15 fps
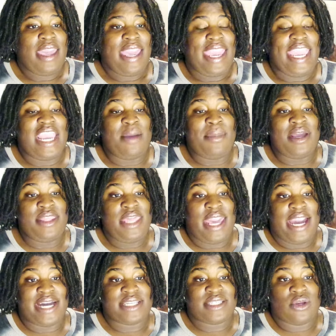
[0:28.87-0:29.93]
Am I the
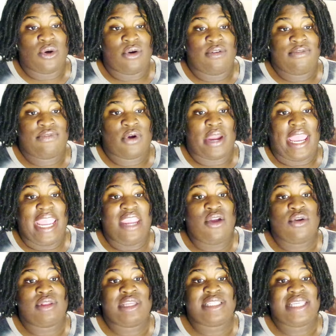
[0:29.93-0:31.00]
asshole for
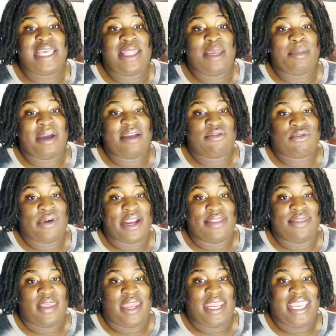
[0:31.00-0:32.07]
angrily telling my
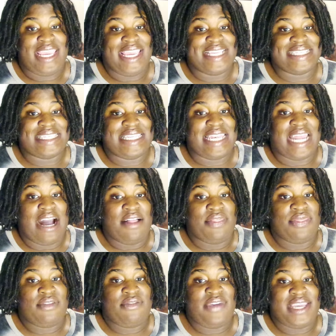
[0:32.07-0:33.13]
friend that he is
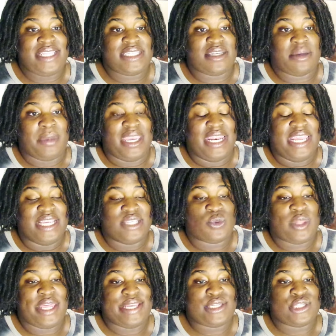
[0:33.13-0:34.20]
not the victim in his
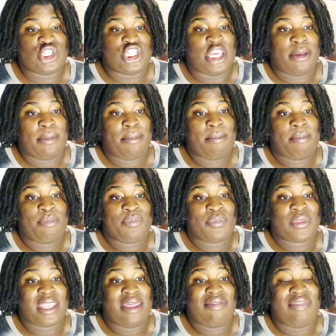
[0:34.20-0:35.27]
relationship?
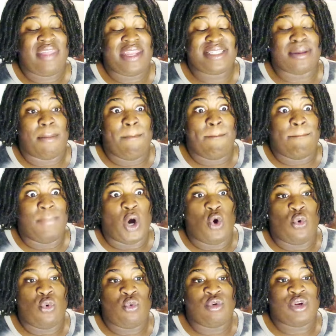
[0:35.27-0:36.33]
That is a
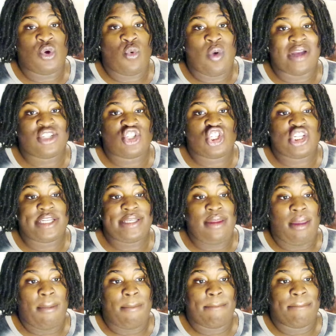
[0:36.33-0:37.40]
bold question,
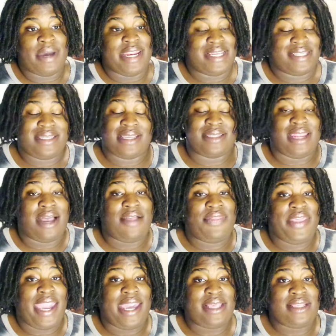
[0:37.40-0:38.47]
but it says not
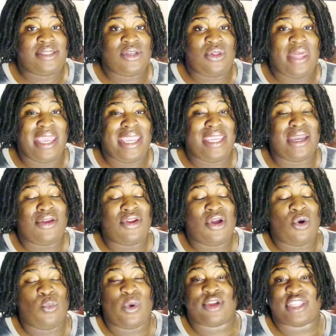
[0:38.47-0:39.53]
the asshole, and y'all know
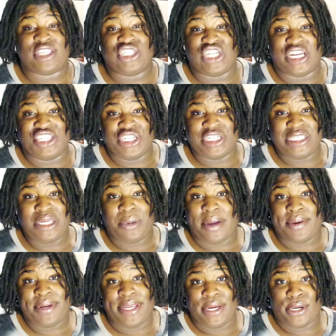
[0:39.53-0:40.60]
we're the judges
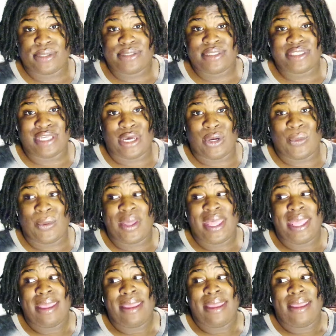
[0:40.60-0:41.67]
around here, so
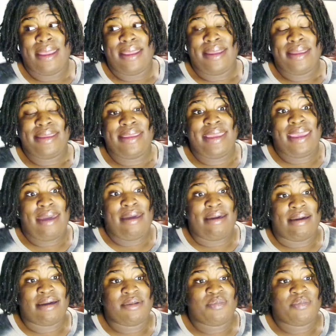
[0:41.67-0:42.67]
yeah.